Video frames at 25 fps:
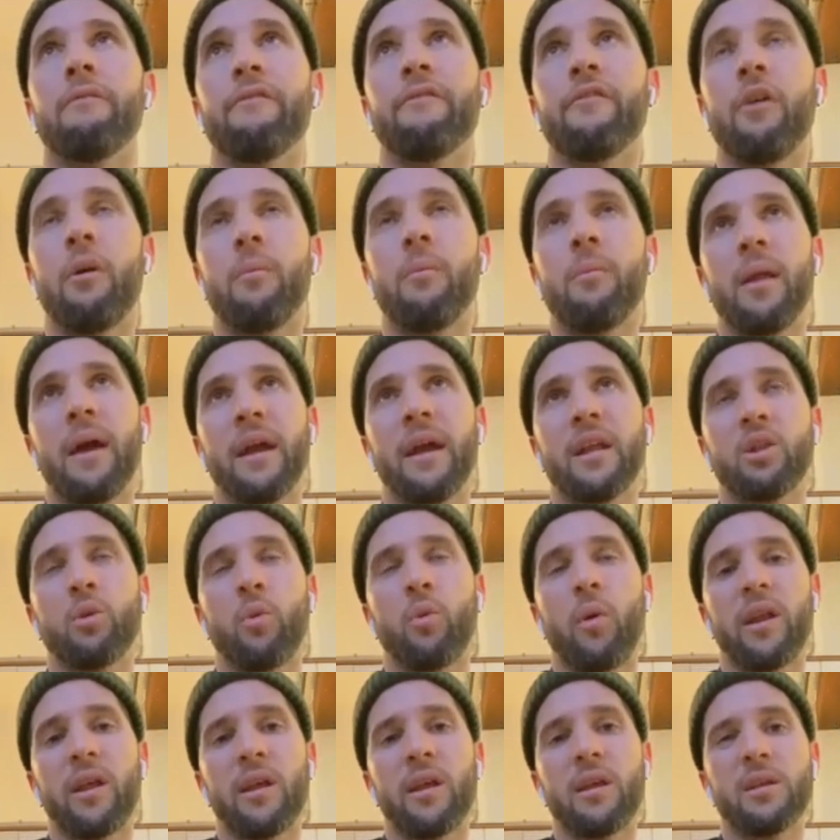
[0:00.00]
from like
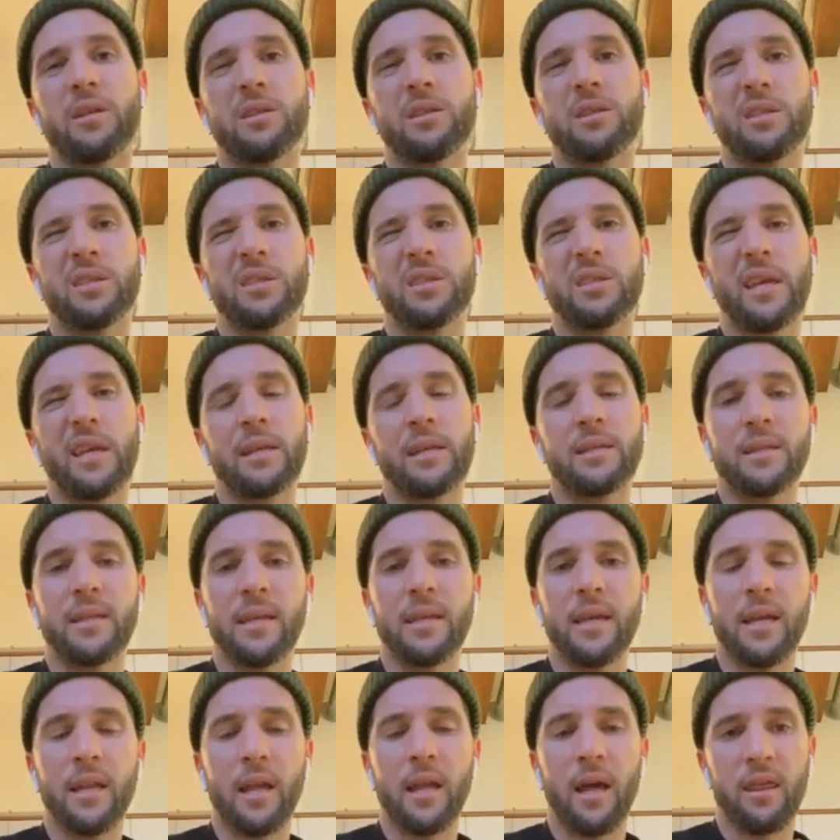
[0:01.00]

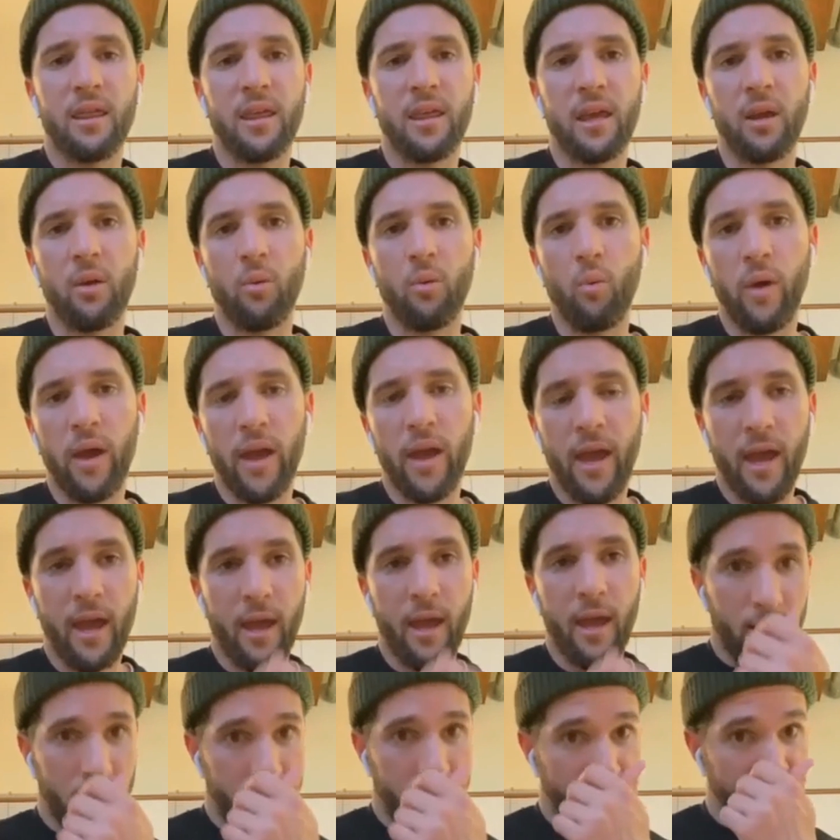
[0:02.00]
2016, I think,
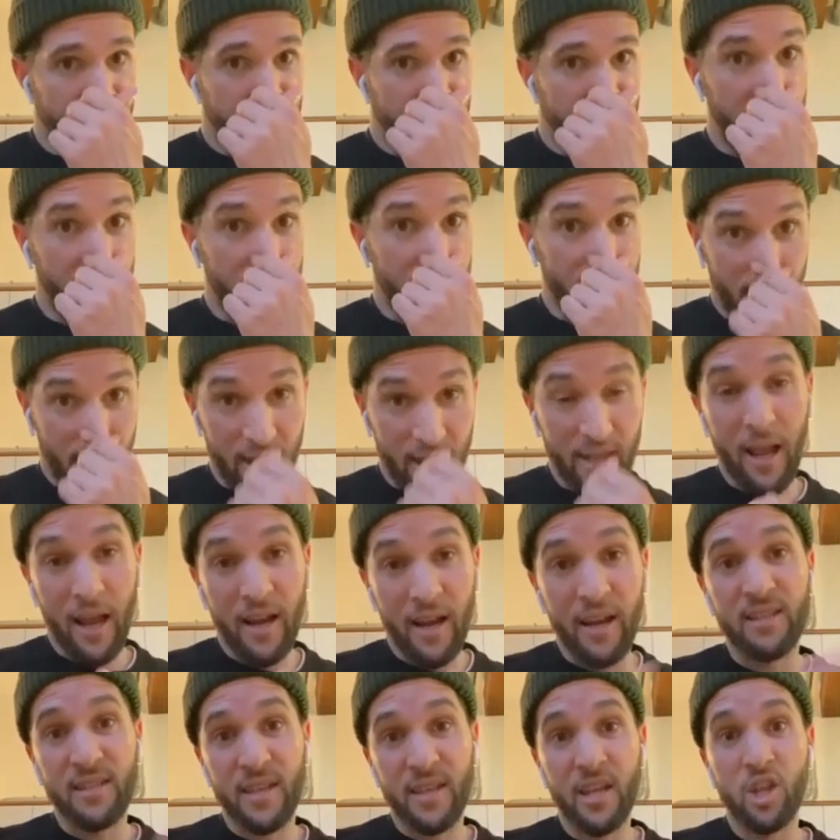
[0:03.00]
where they
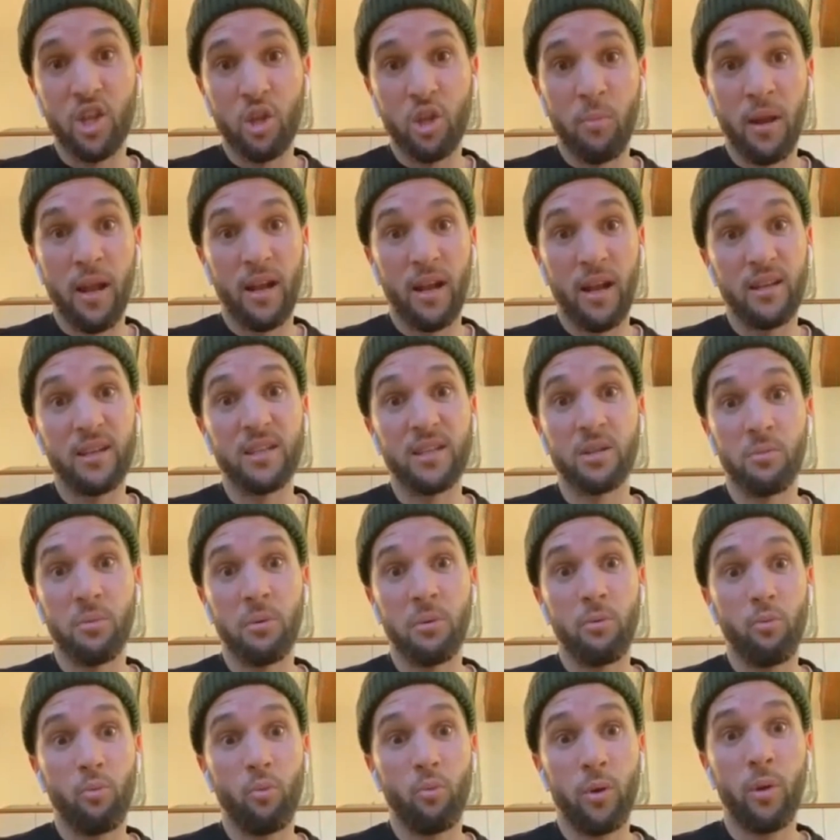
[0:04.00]
kind of said to me like,
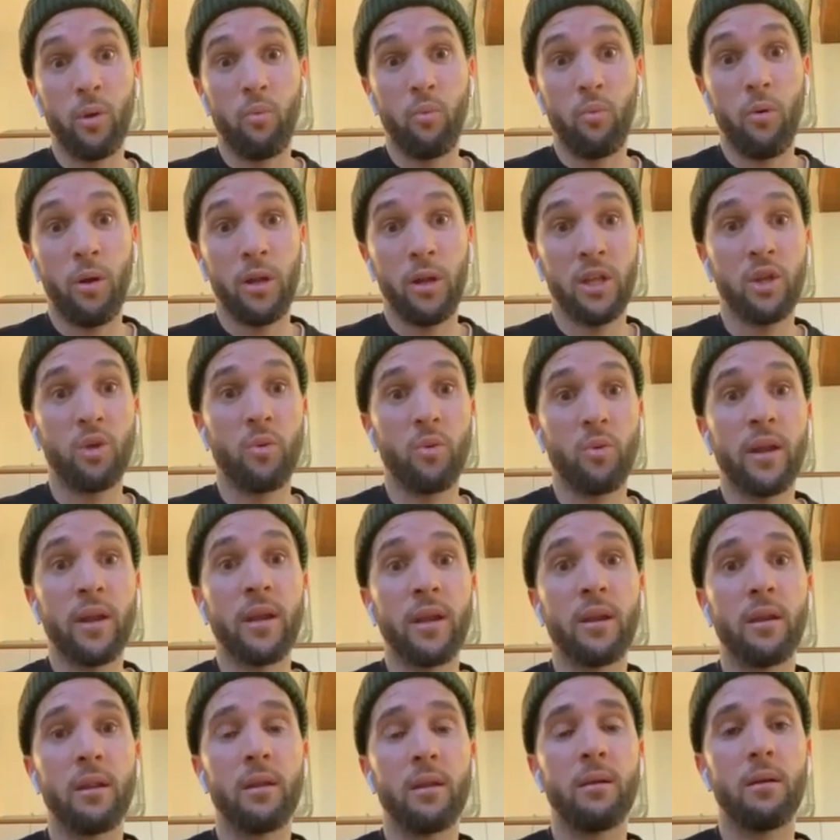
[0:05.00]
listen, we want you
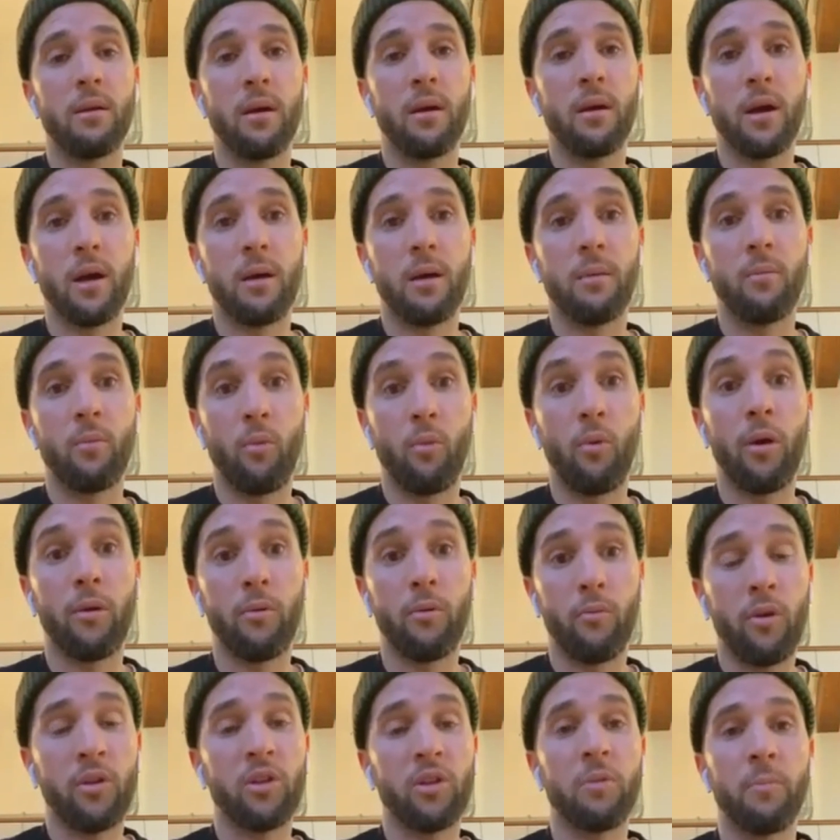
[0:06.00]
in,
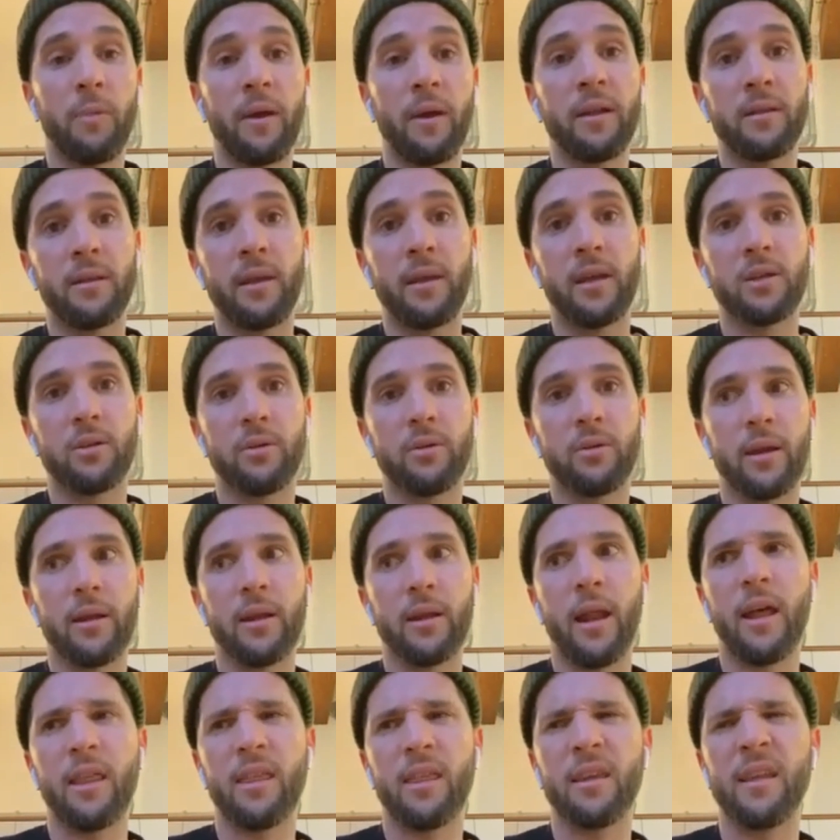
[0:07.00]
want you playing Test cricket,
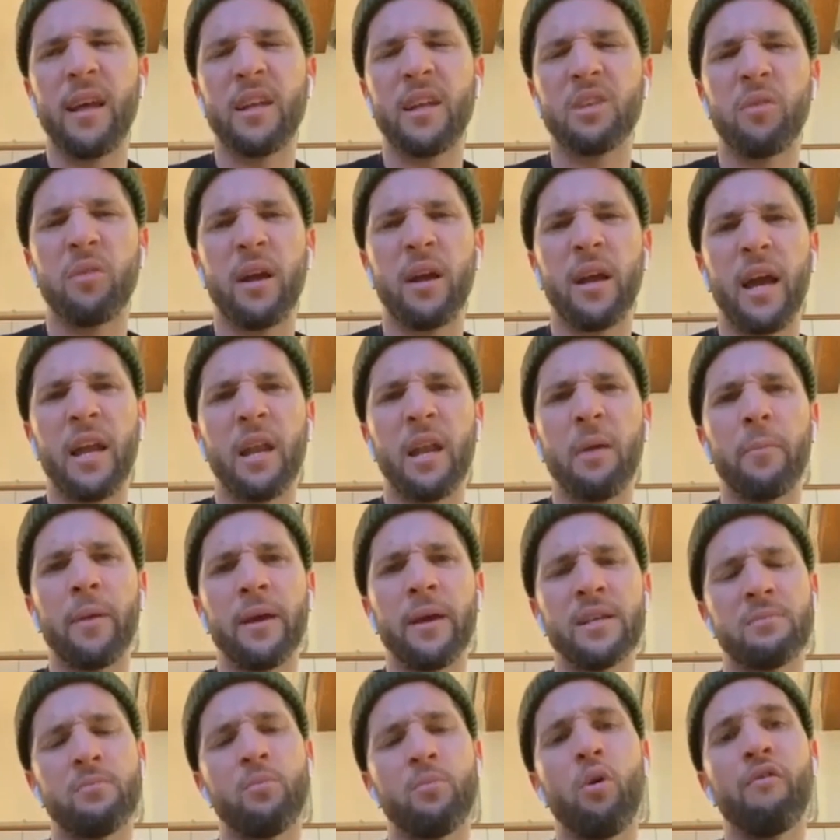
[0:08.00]
and I think that's when I kind of
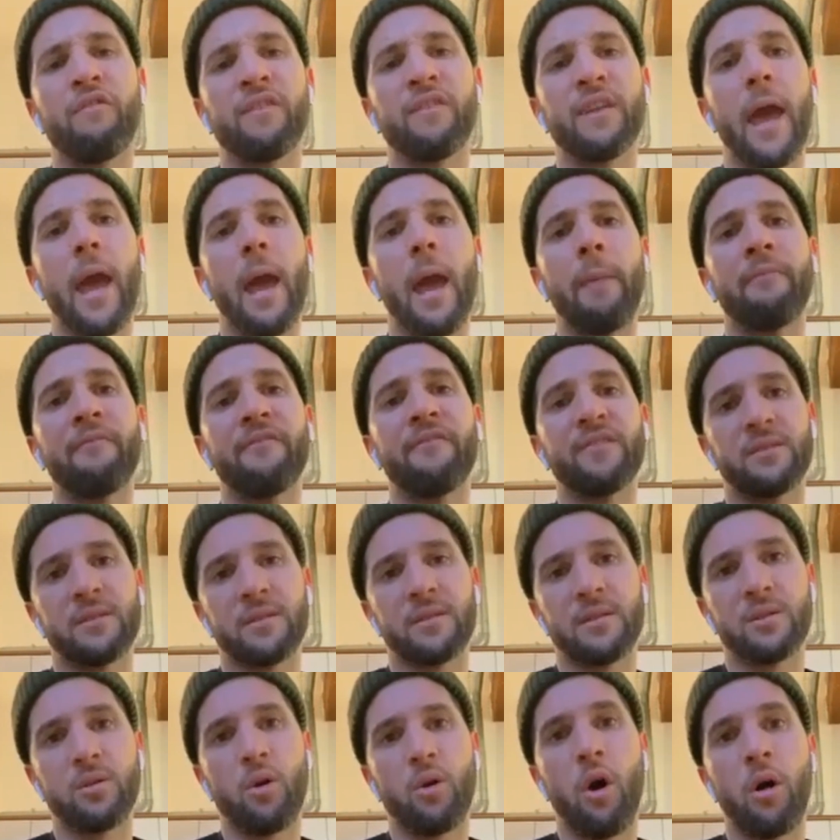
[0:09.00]
placed more of an
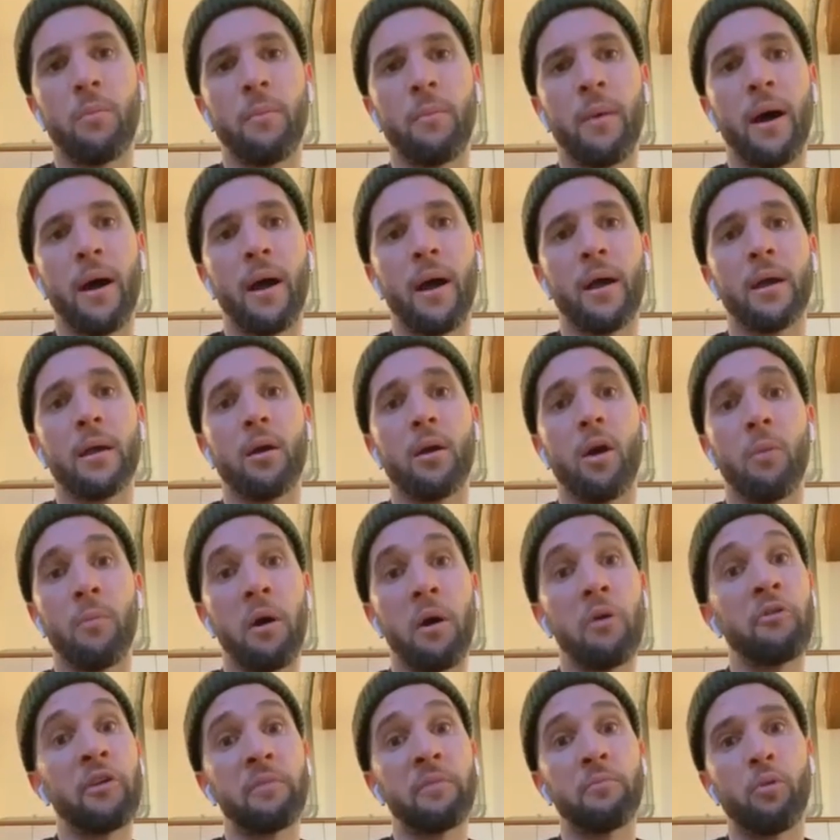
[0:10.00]
emphasis on my
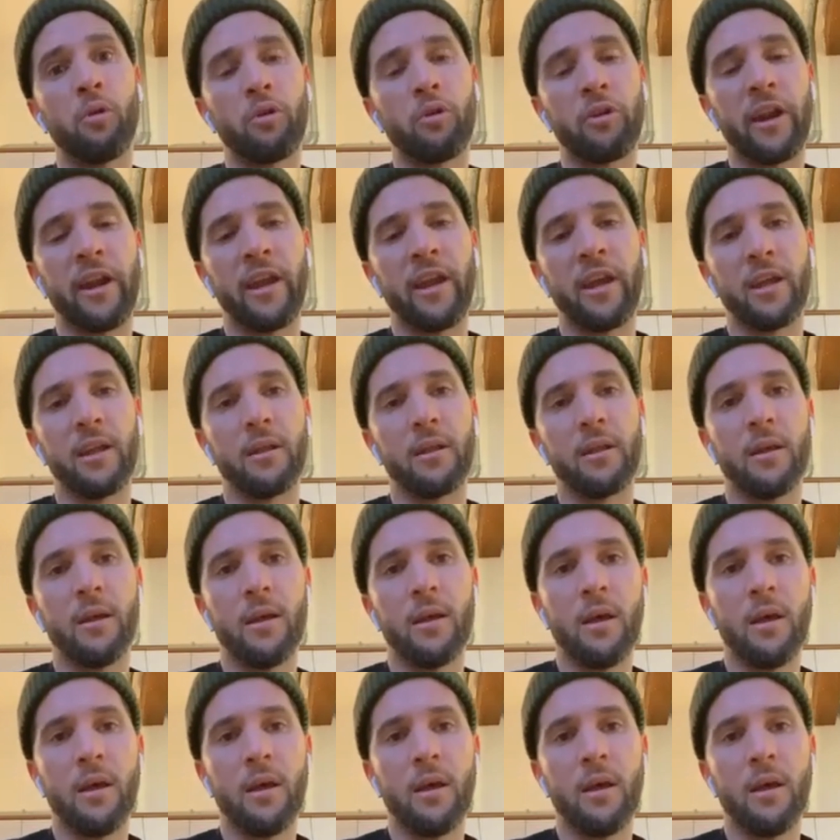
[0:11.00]
red ball cricket.